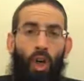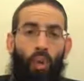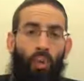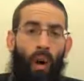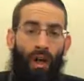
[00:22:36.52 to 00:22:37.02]

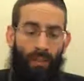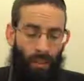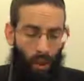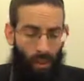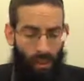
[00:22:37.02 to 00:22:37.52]
one of the
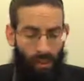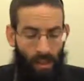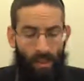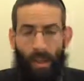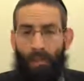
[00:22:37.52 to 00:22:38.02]
doorways.
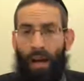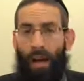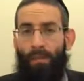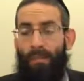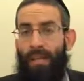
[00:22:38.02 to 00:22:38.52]

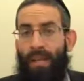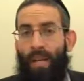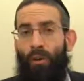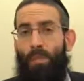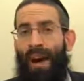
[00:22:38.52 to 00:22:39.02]
Sometimes
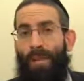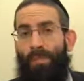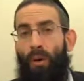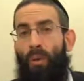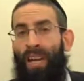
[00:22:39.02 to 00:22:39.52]
he will pass
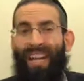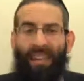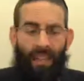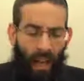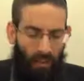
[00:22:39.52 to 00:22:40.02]
by one and
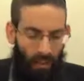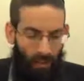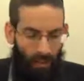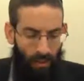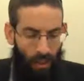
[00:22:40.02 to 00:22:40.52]
not the other.
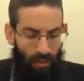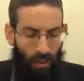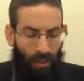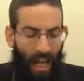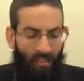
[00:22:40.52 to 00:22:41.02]

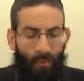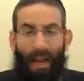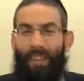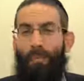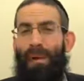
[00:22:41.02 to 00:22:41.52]
V'lo yichalfeh
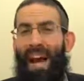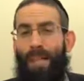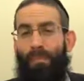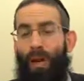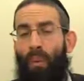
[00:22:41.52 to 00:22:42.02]
behai, they'll
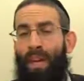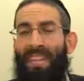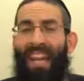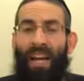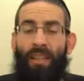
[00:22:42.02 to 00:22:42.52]
pass by one
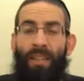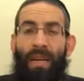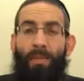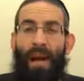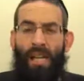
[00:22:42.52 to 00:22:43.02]
and not
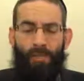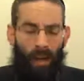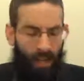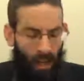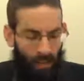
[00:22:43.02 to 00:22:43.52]
pass
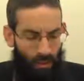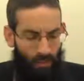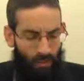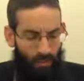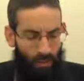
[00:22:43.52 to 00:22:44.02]
by the other.
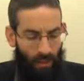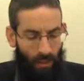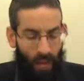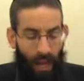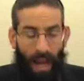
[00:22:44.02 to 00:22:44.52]

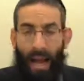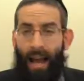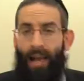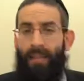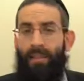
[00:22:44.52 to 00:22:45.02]

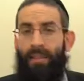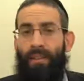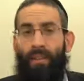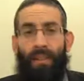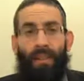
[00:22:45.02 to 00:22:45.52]
And
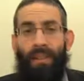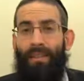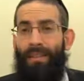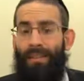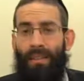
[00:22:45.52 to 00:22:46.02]
uh,
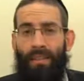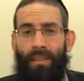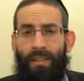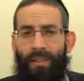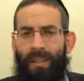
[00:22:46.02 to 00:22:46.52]
they'll see
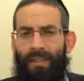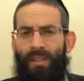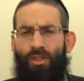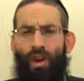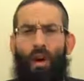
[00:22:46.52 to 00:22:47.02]
that
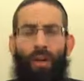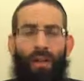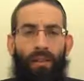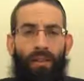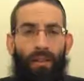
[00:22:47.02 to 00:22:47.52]
this
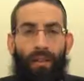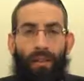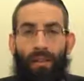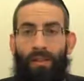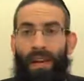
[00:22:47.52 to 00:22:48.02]
doorway
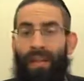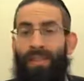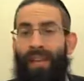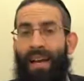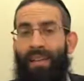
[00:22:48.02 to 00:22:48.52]
does not
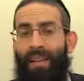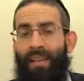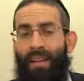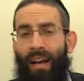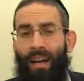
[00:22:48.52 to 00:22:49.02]
contain any
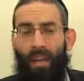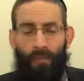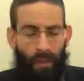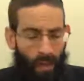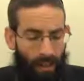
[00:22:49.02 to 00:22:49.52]
Ner
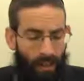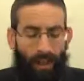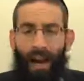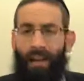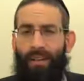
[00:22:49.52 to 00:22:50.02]
Chanukah, any Ner
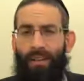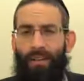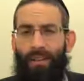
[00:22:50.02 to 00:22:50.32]
Chanukah.